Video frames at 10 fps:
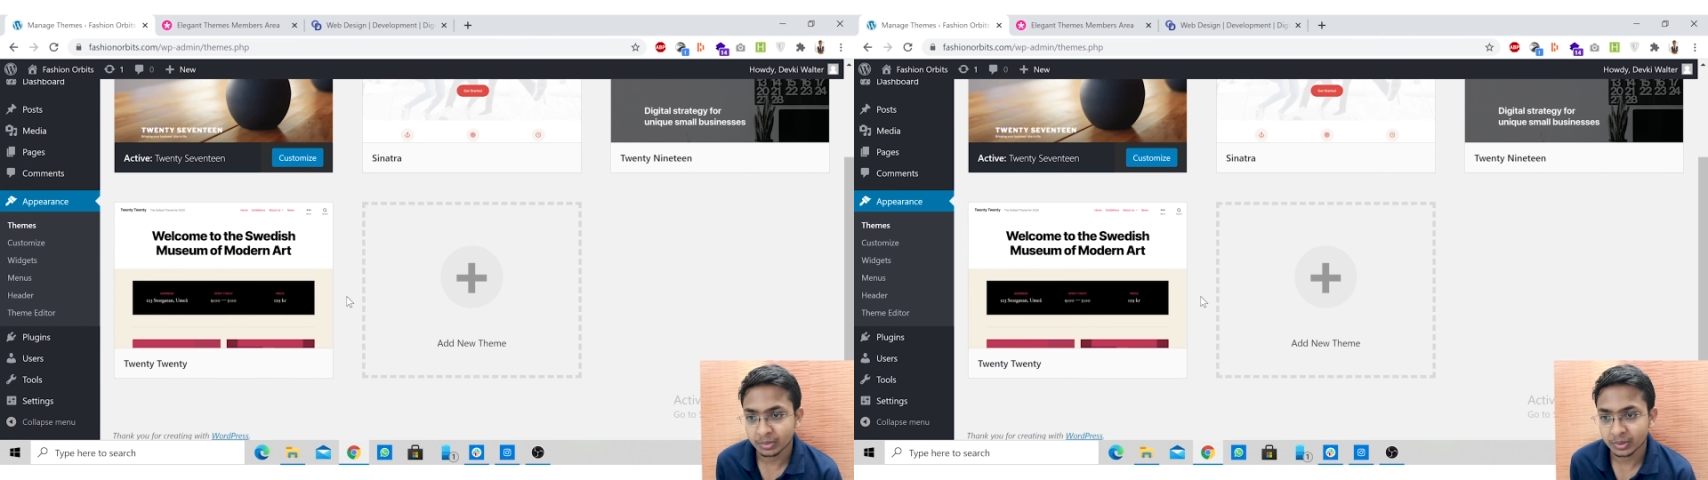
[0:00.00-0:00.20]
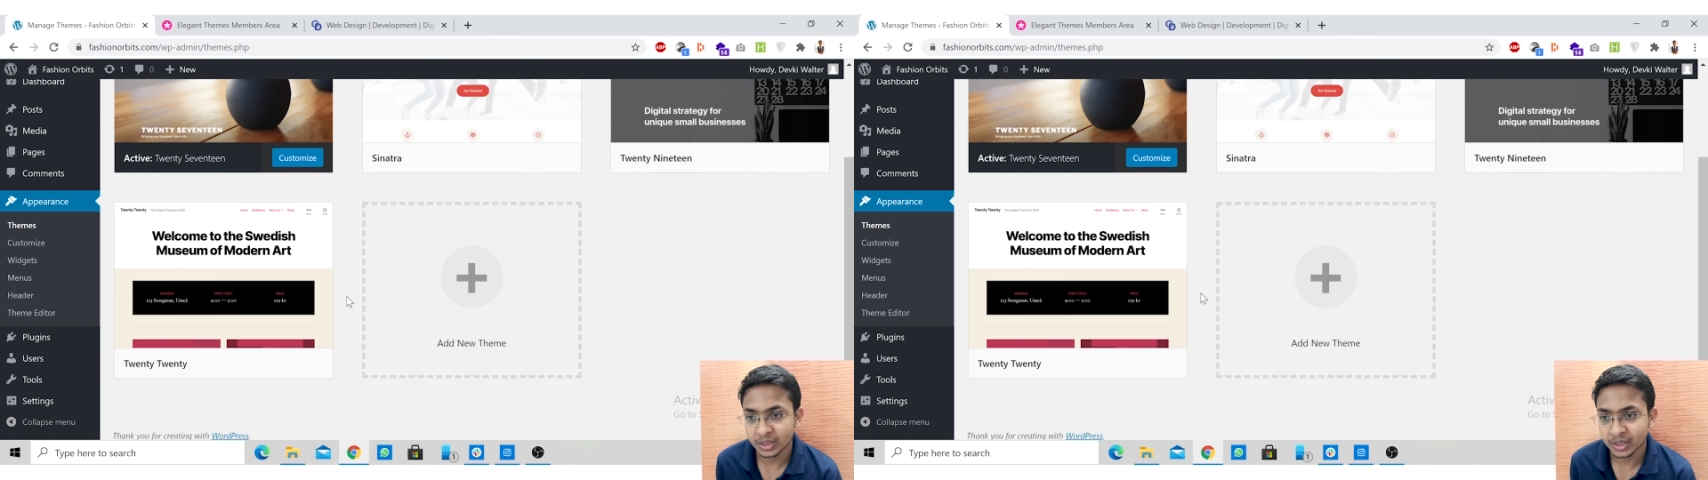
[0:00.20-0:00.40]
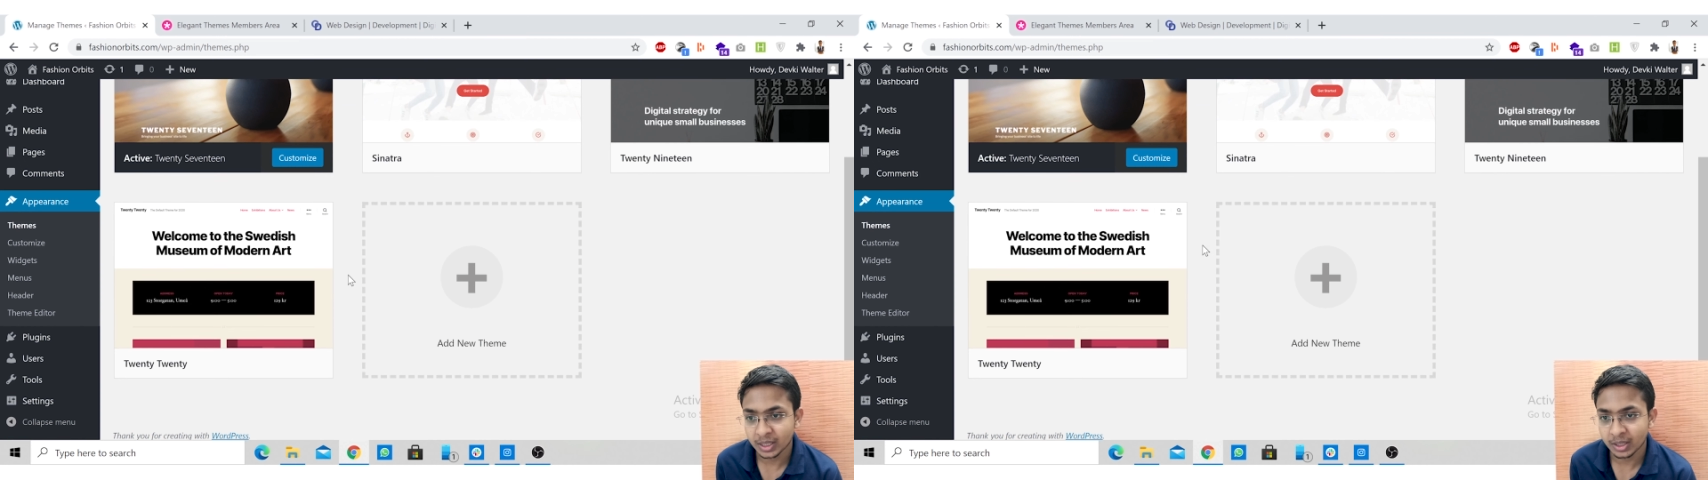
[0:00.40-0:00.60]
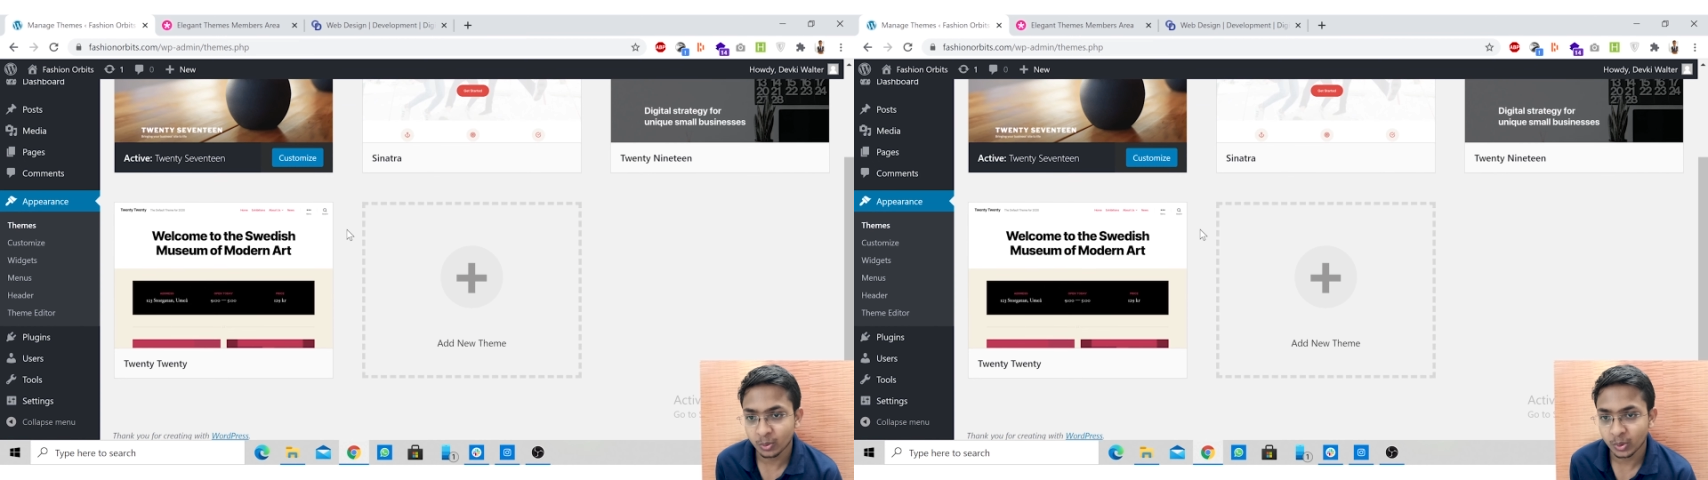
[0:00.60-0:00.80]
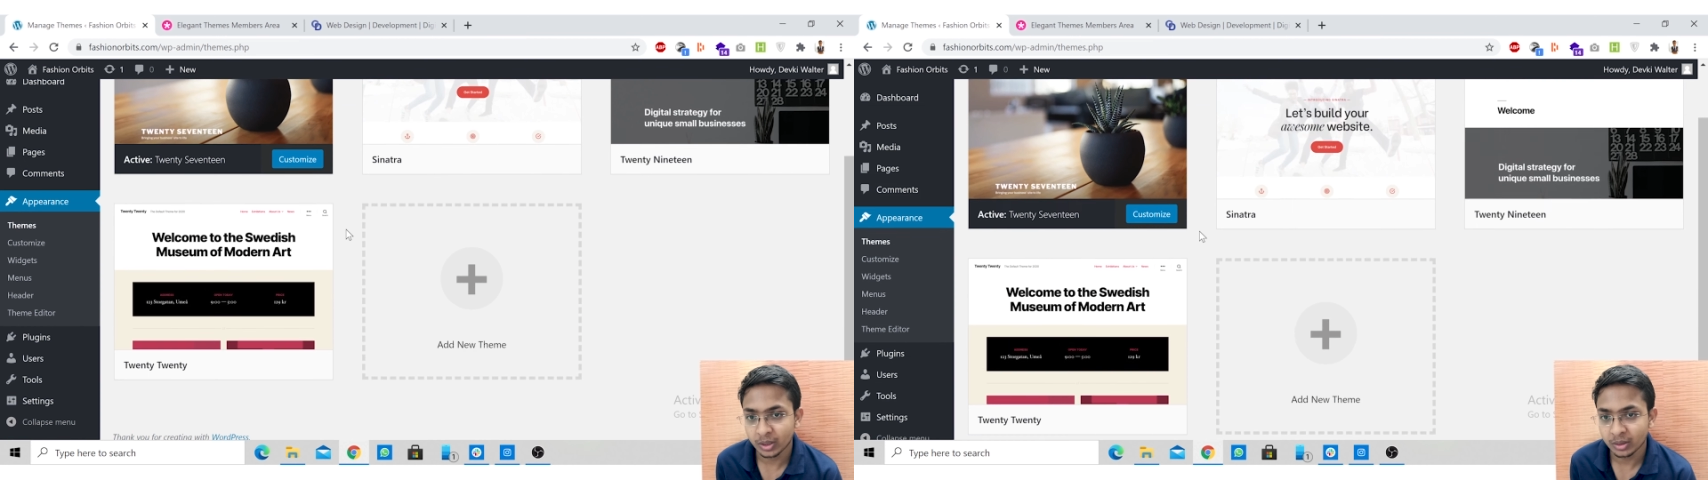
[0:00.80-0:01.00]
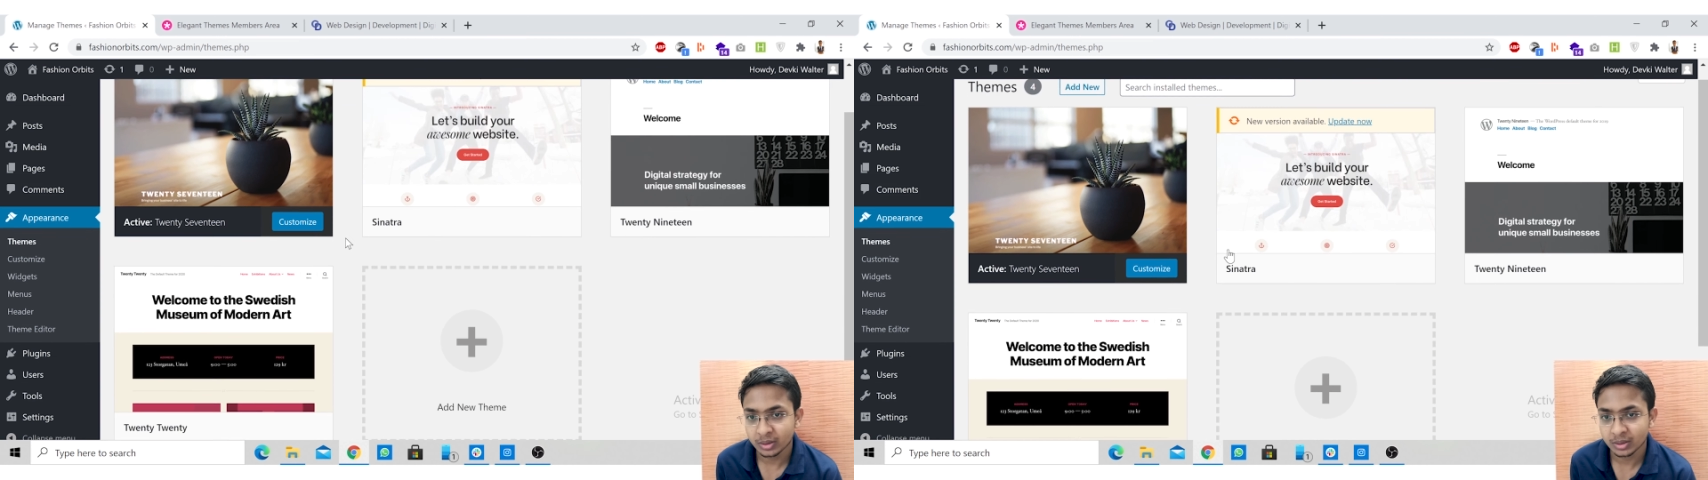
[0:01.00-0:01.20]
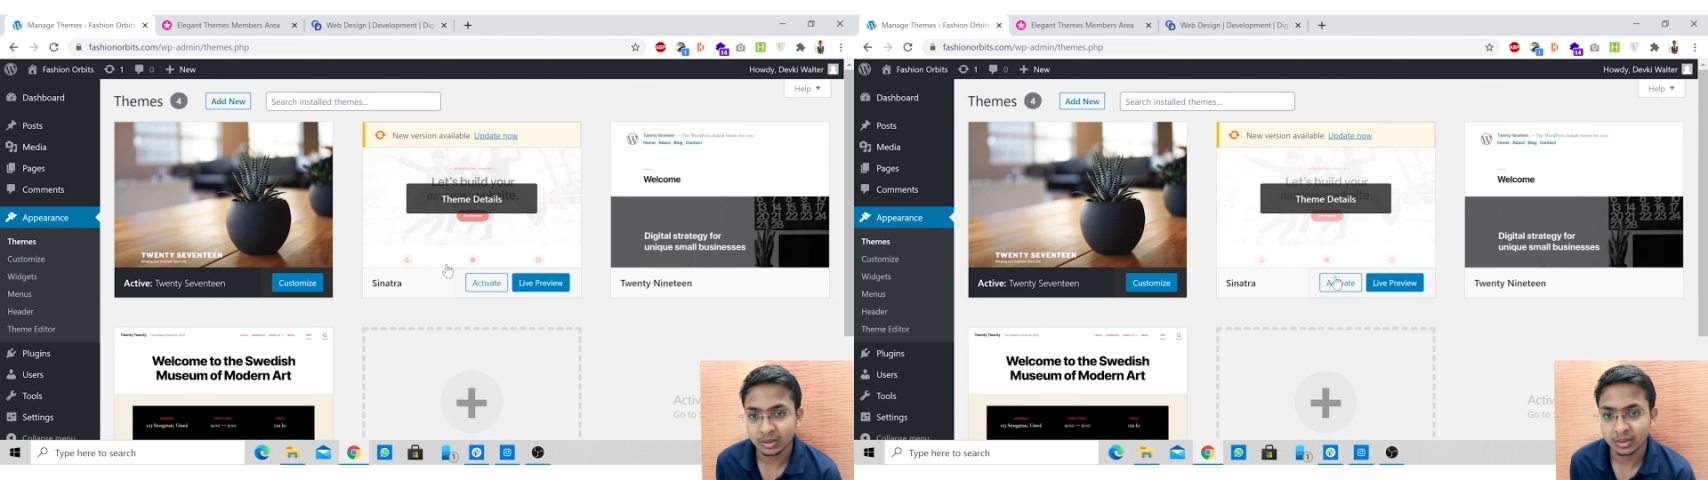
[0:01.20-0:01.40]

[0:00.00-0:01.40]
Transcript: recent ones